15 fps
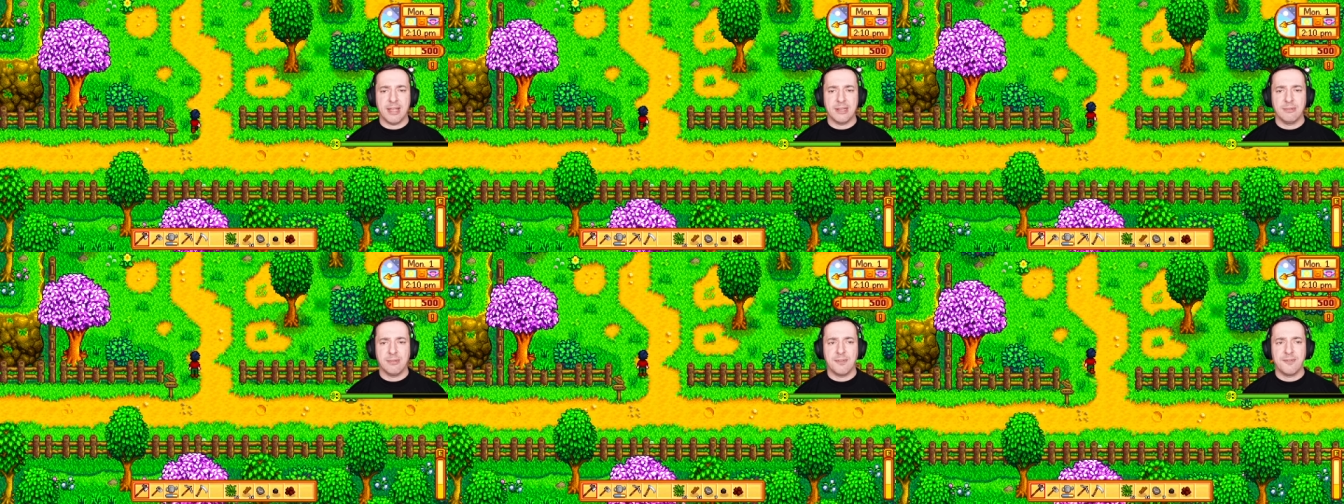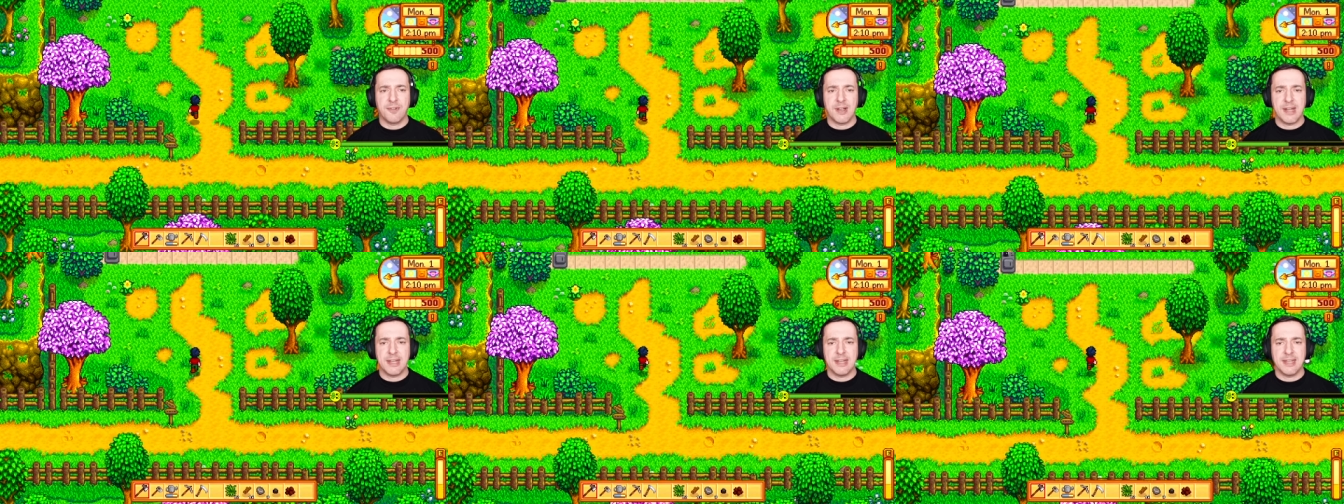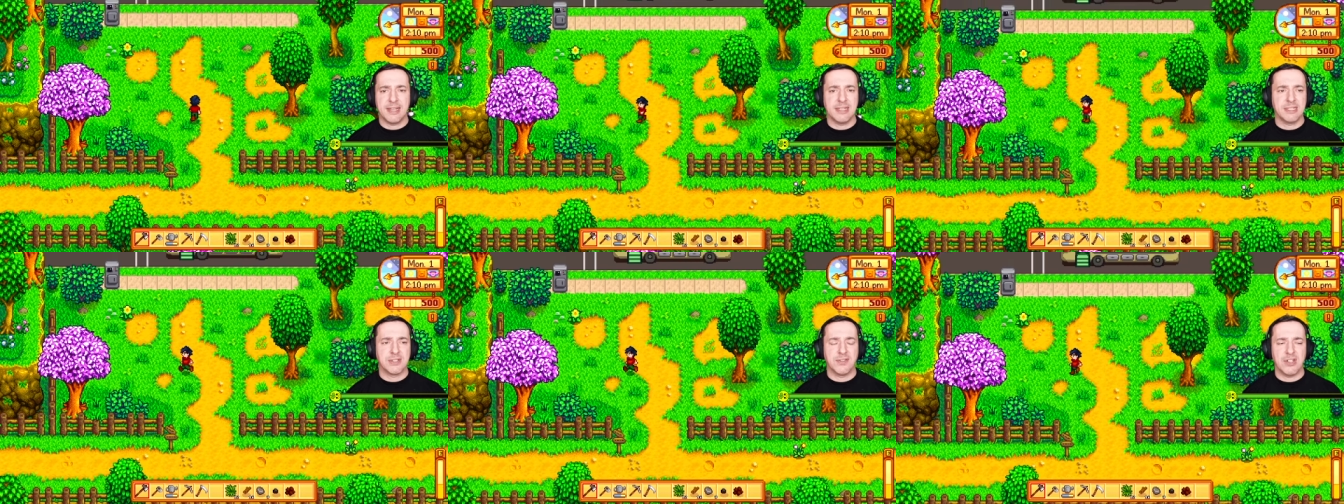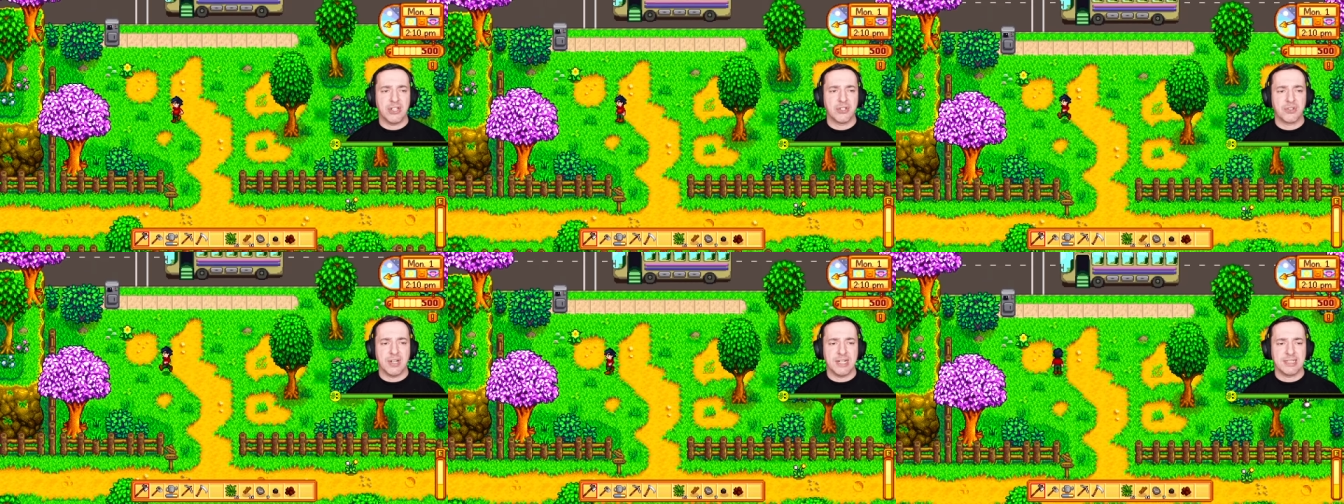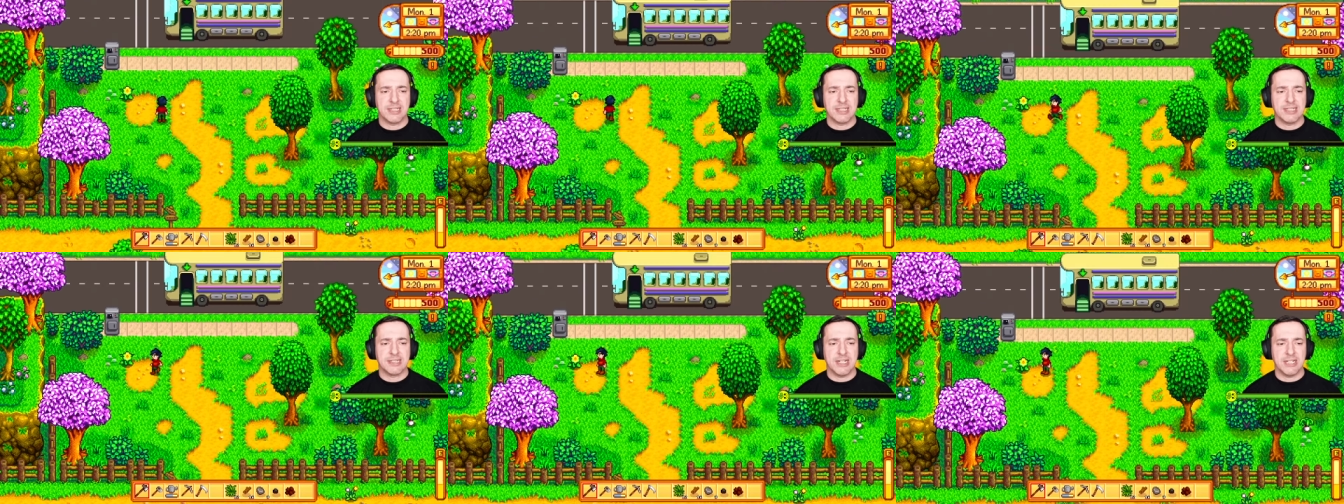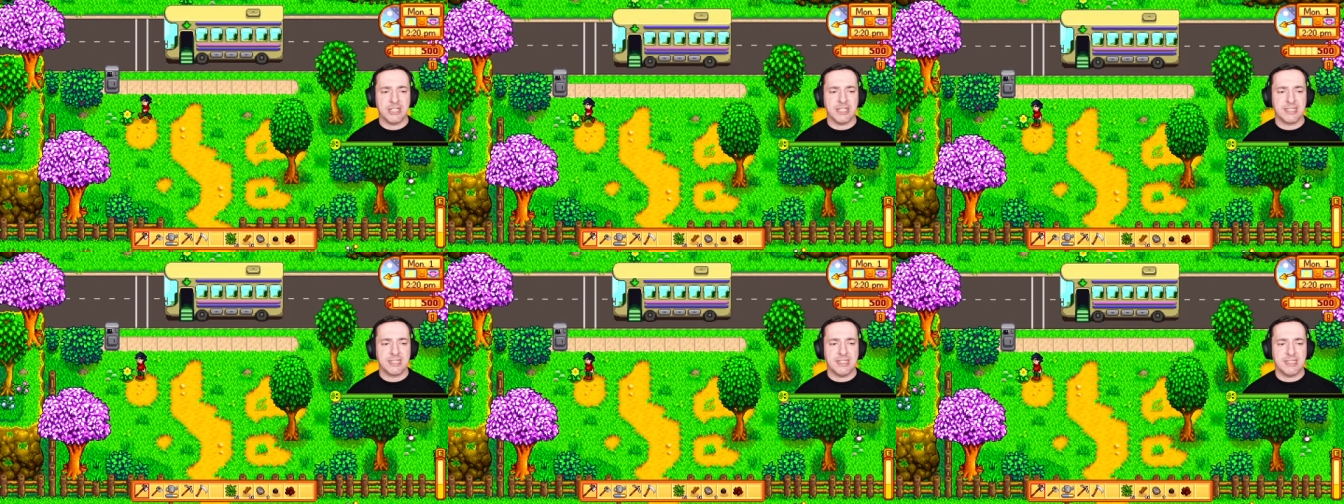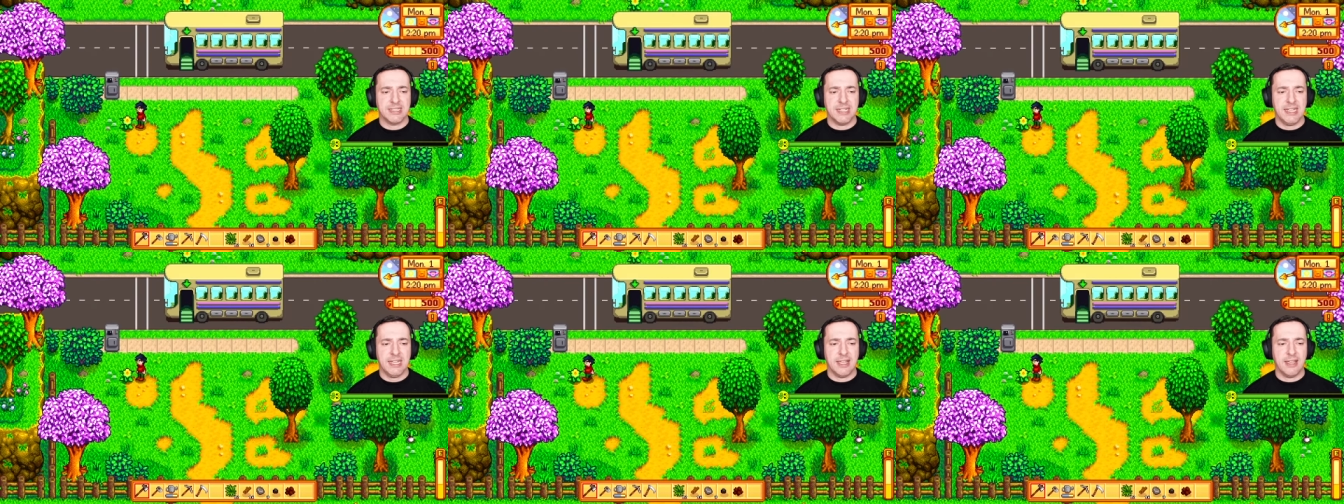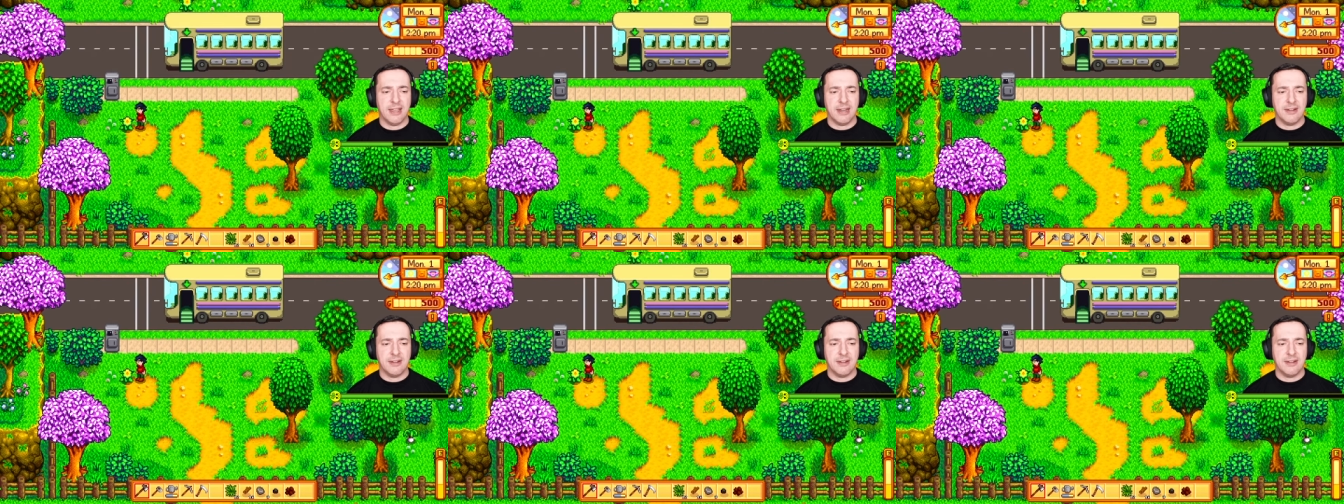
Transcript: and you will find things of interest such as this here.